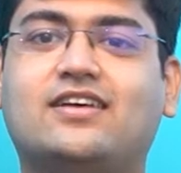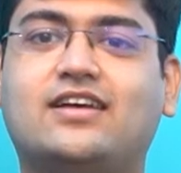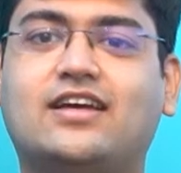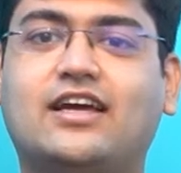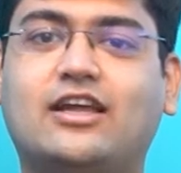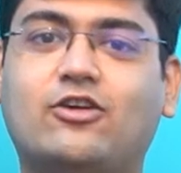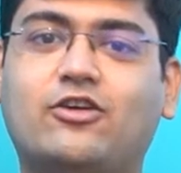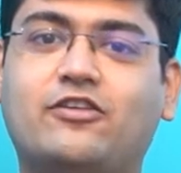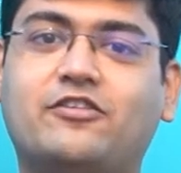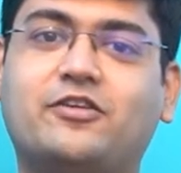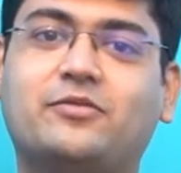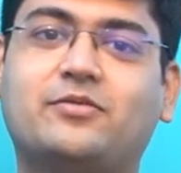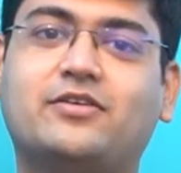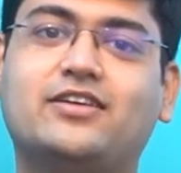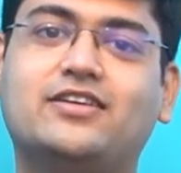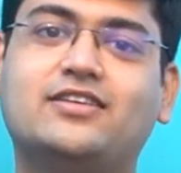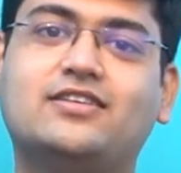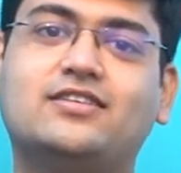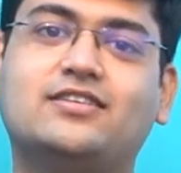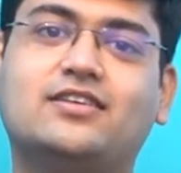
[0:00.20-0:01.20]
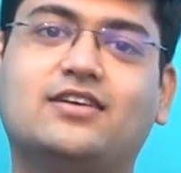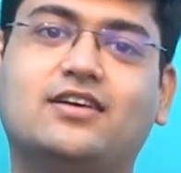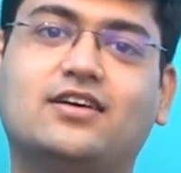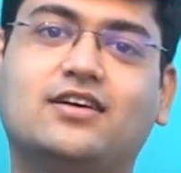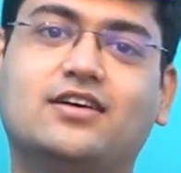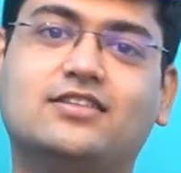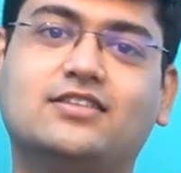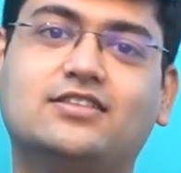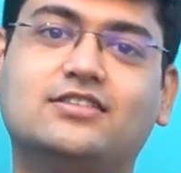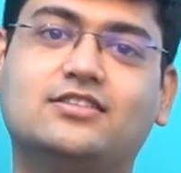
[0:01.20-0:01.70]
Hello everybody,
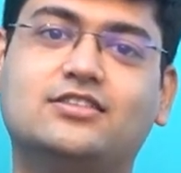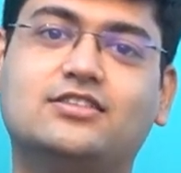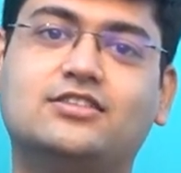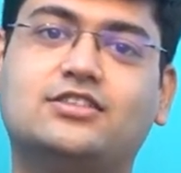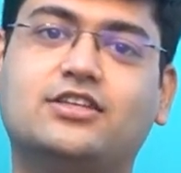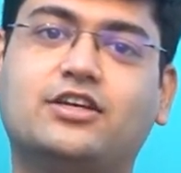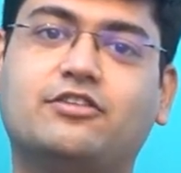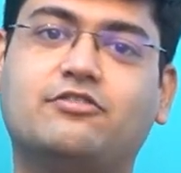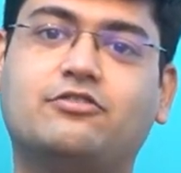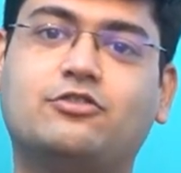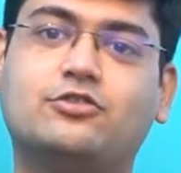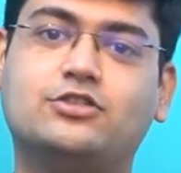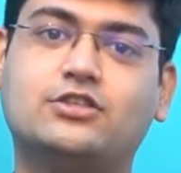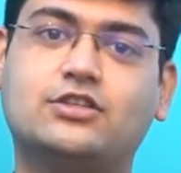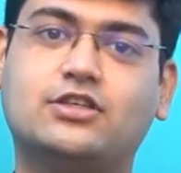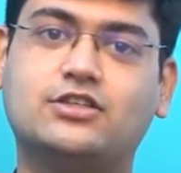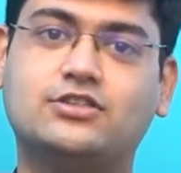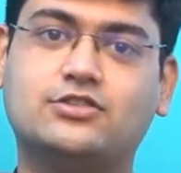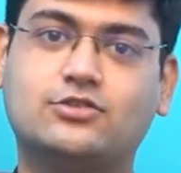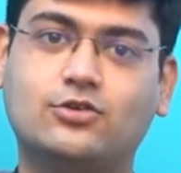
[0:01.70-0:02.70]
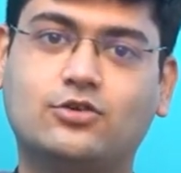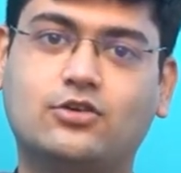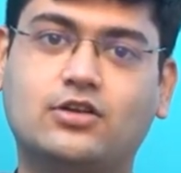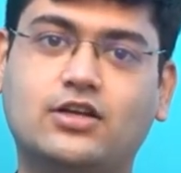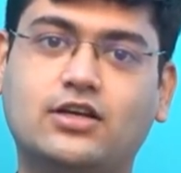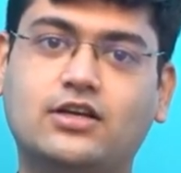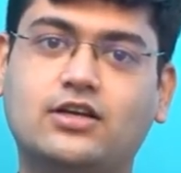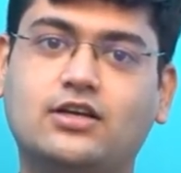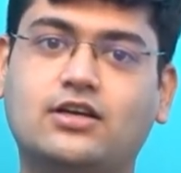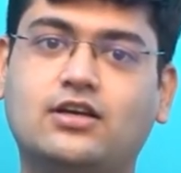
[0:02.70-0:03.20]
this is Chef Hrushikesh
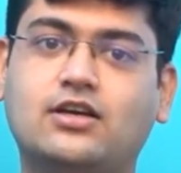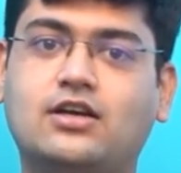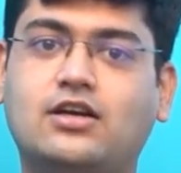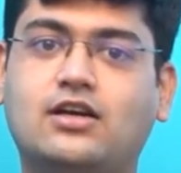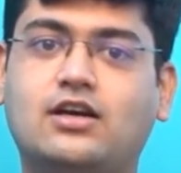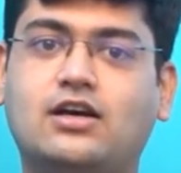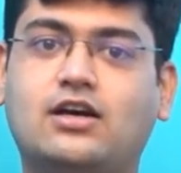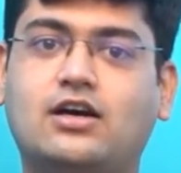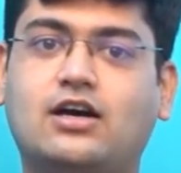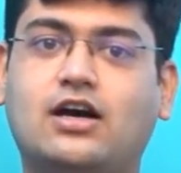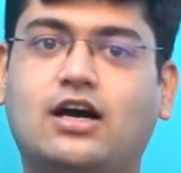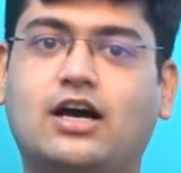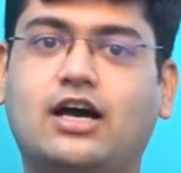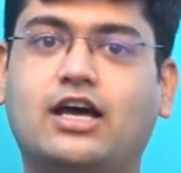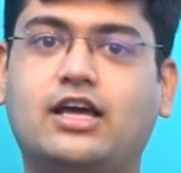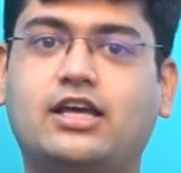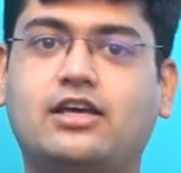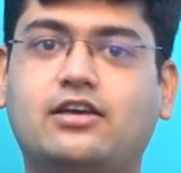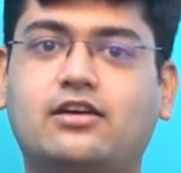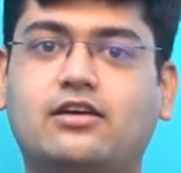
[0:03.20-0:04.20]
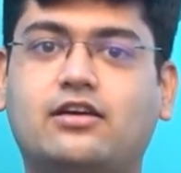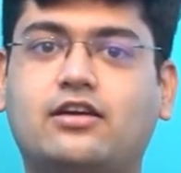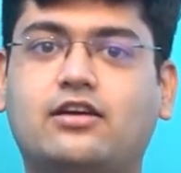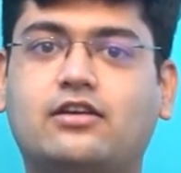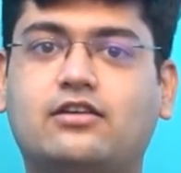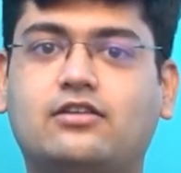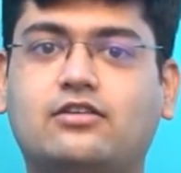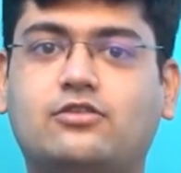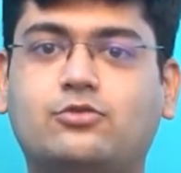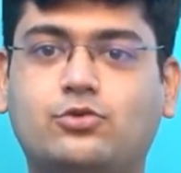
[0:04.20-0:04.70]
Gokhale. I here
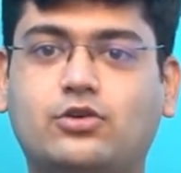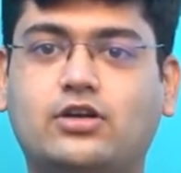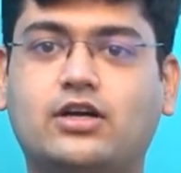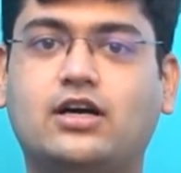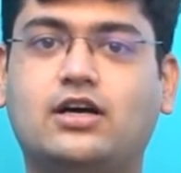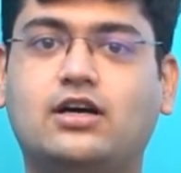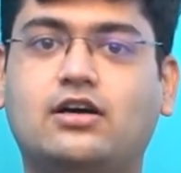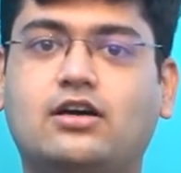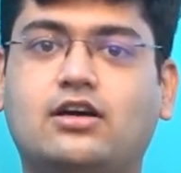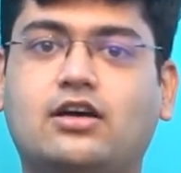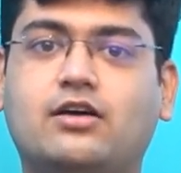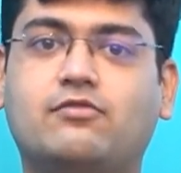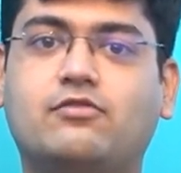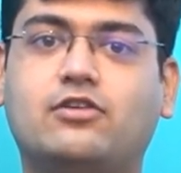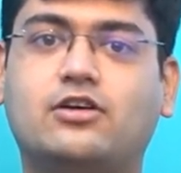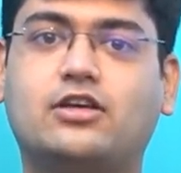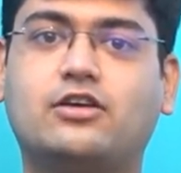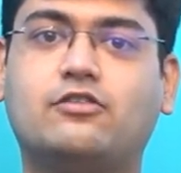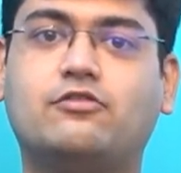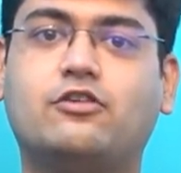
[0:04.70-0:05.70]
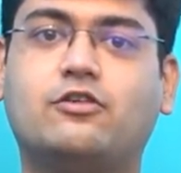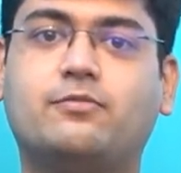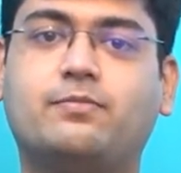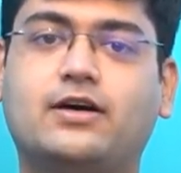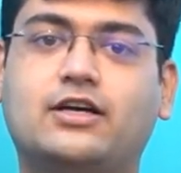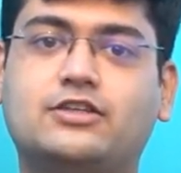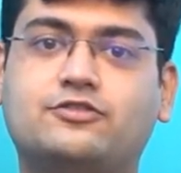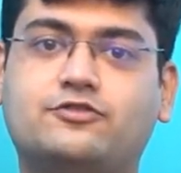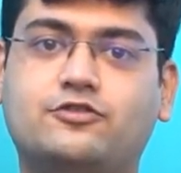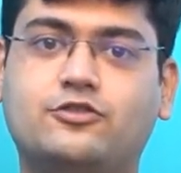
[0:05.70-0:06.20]
at Turia am working for
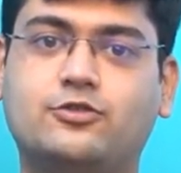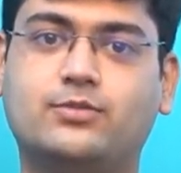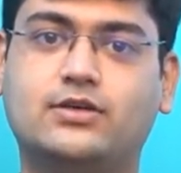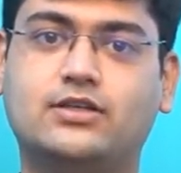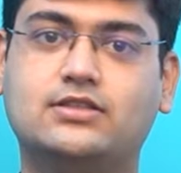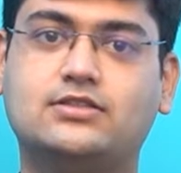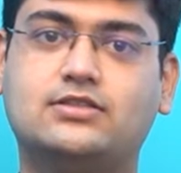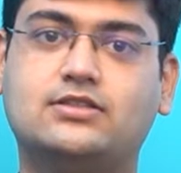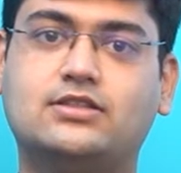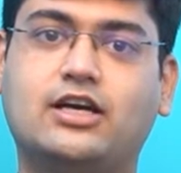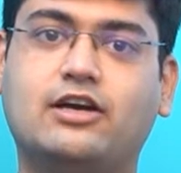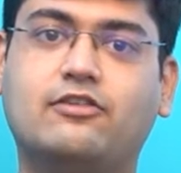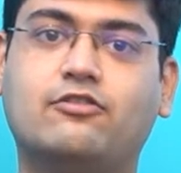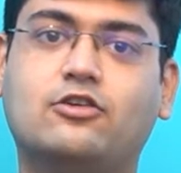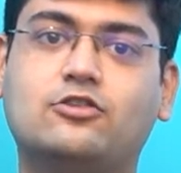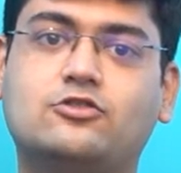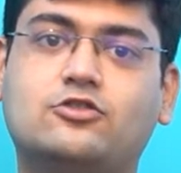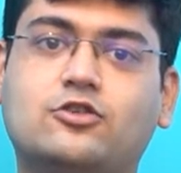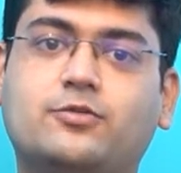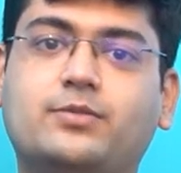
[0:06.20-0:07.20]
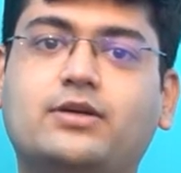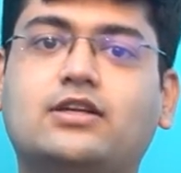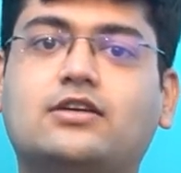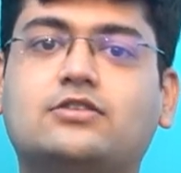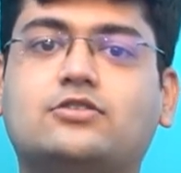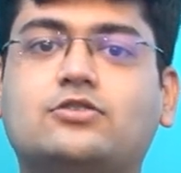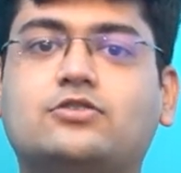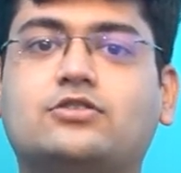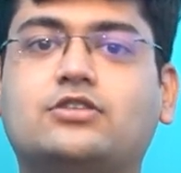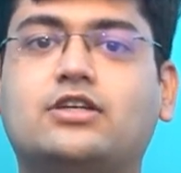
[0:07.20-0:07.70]
past few months. I've also been
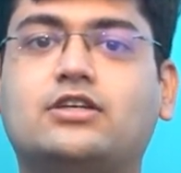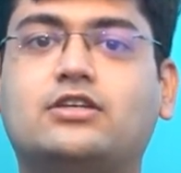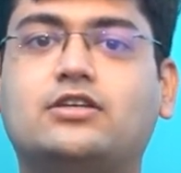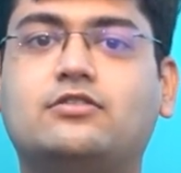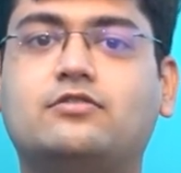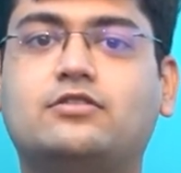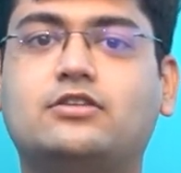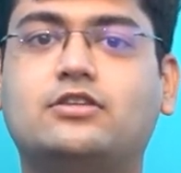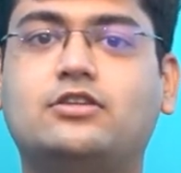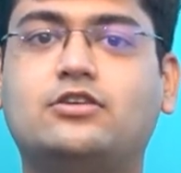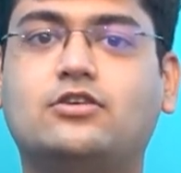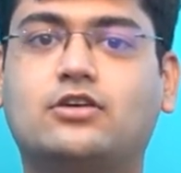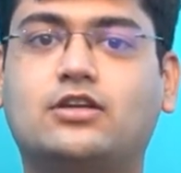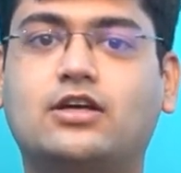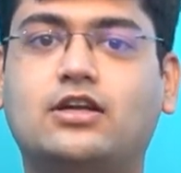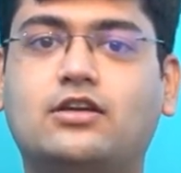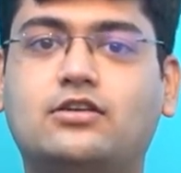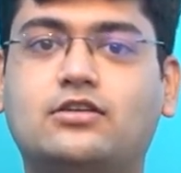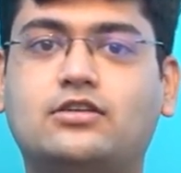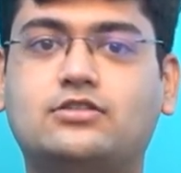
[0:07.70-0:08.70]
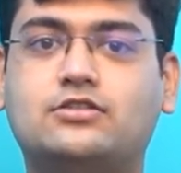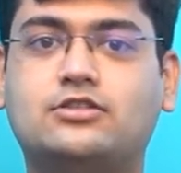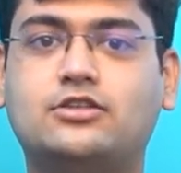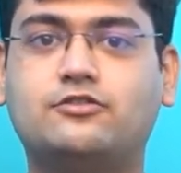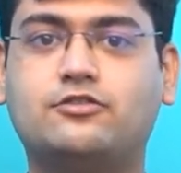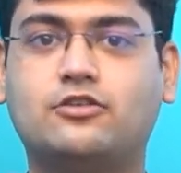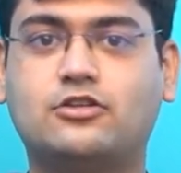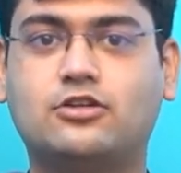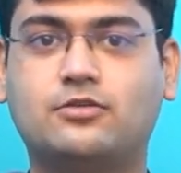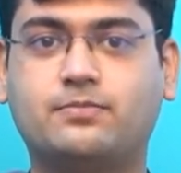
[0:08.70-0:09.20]
associated with the hotel
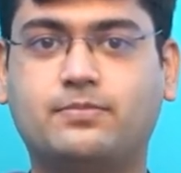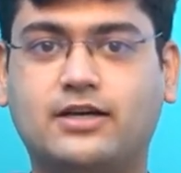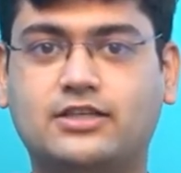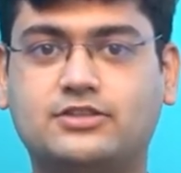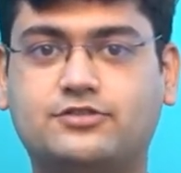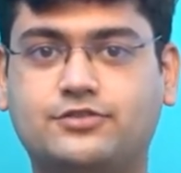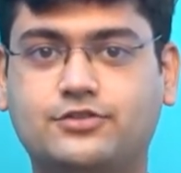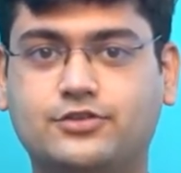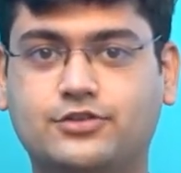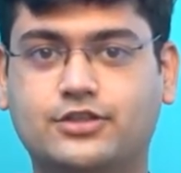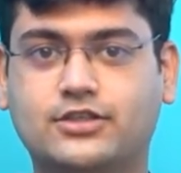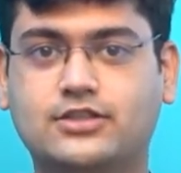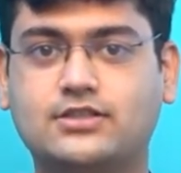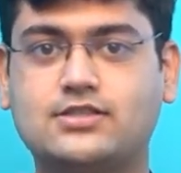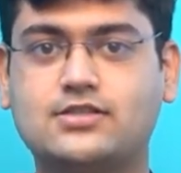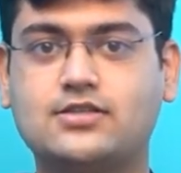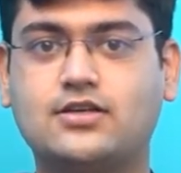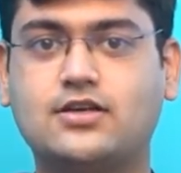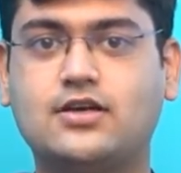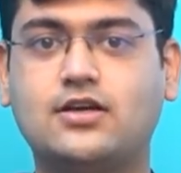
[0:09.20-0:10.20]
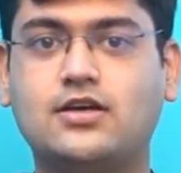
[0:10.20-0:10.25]
industry for the past few years.